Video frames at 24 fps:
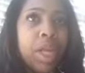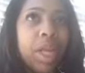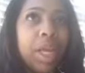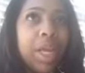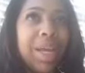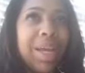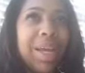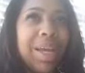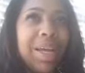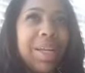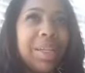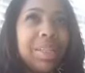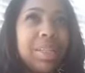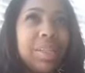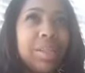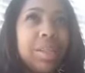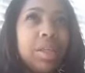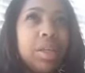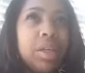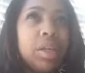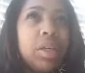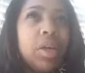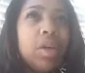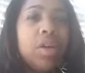It's
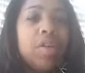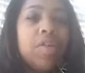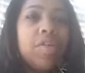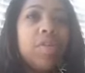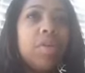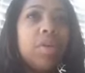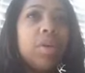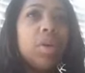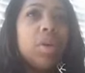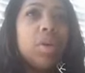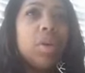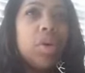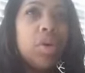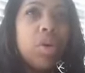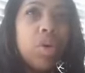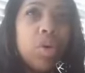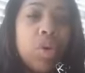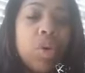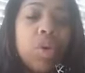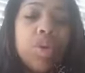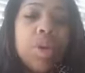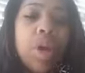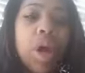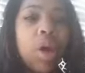
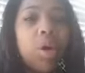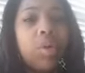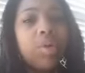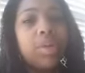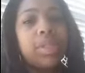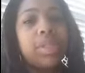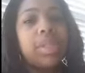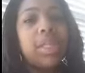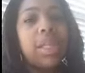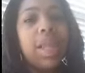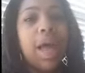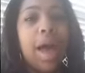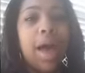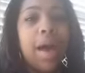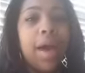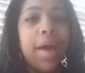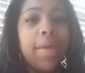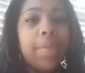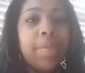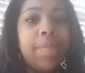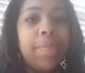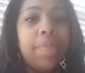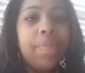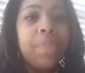cool to own a
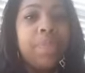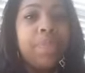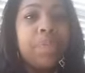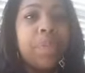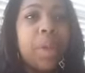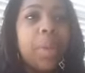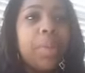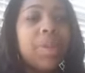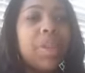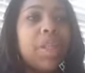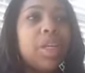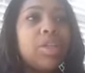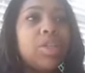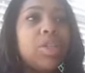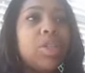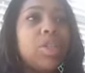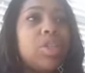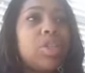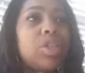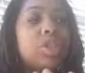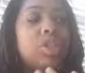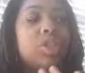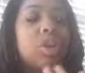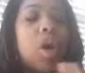salon, but there's
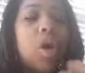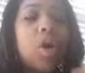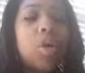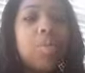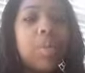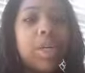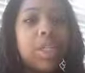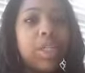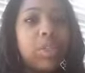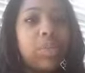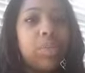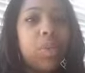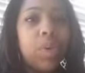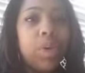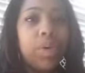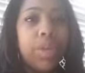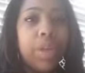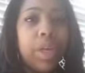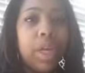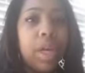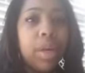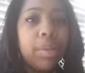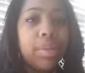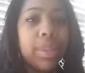so much more
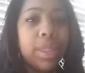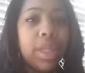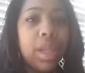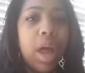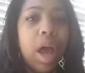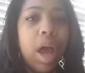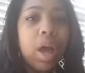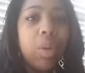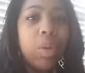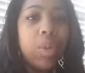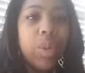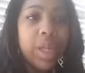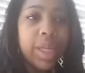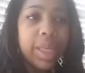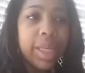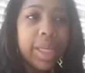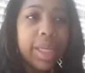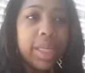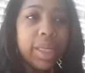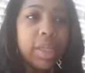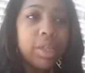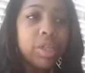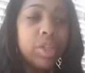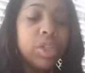that comes along with
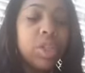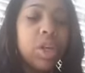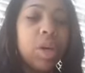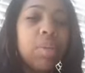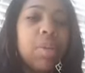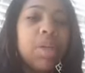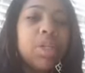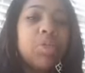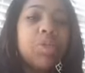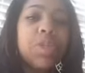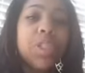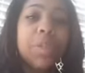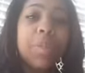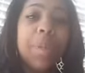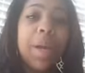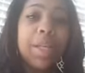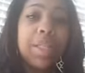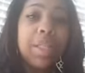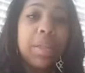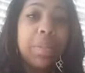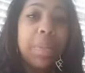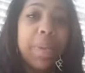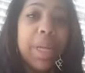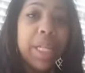it. There's so much
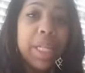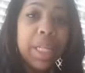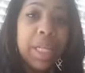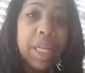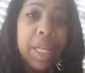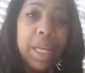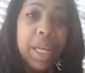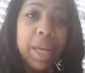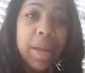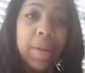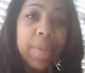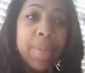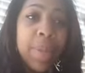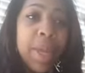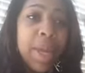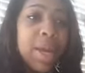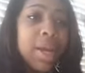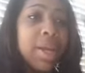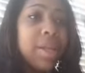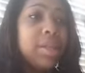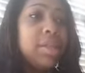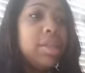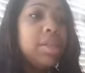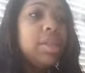responsibility.
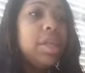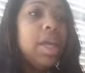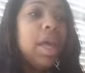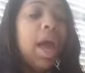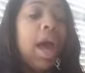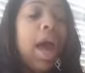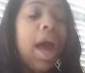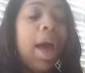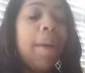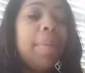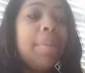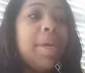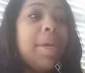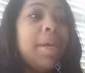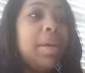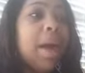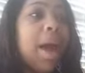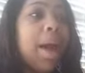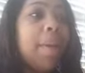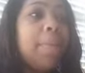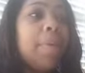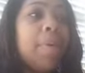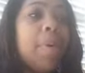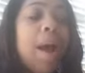I mean,
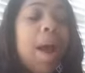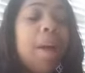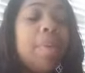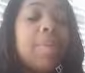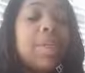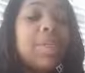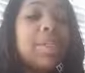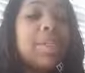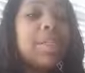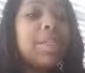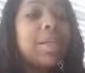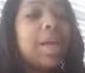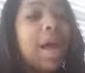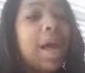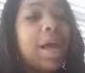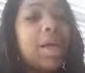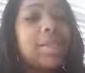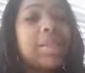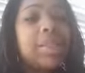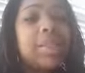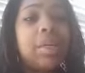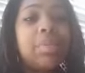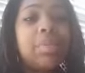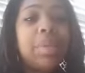I promise to
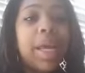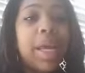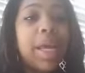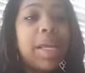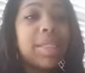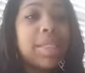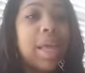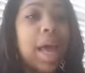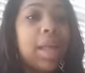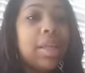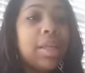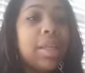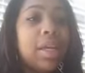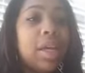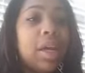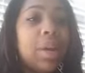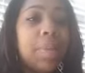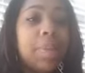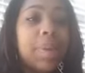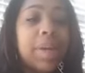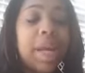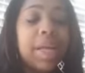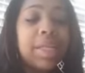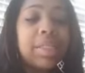God, some days I look
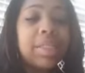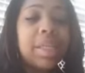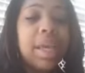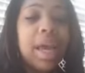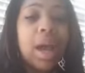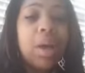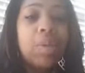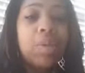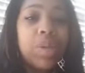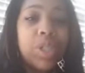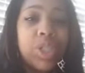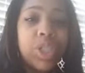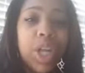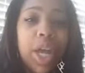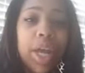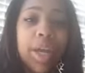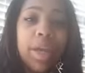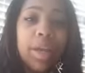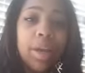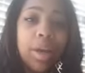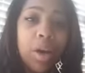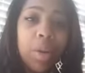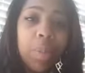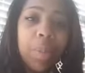up and I say, I wish I
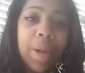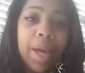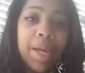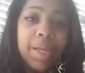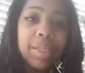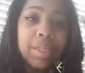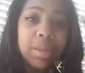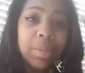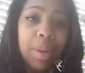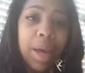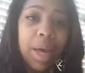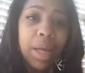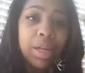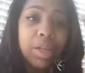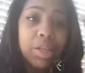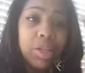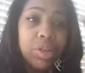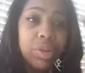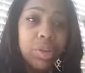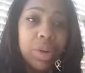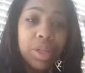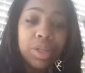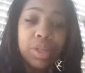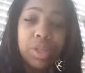can go pay somebody
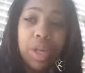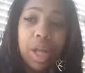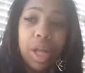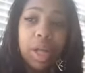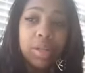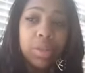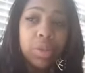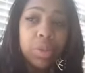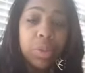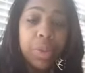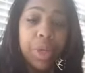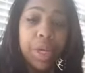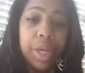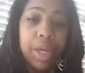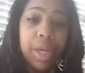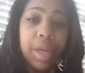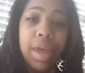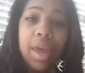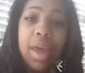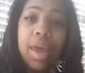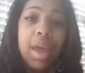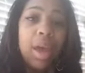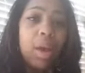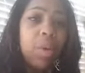$200 a week
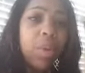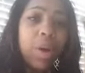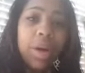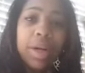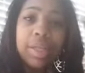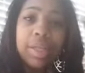and work in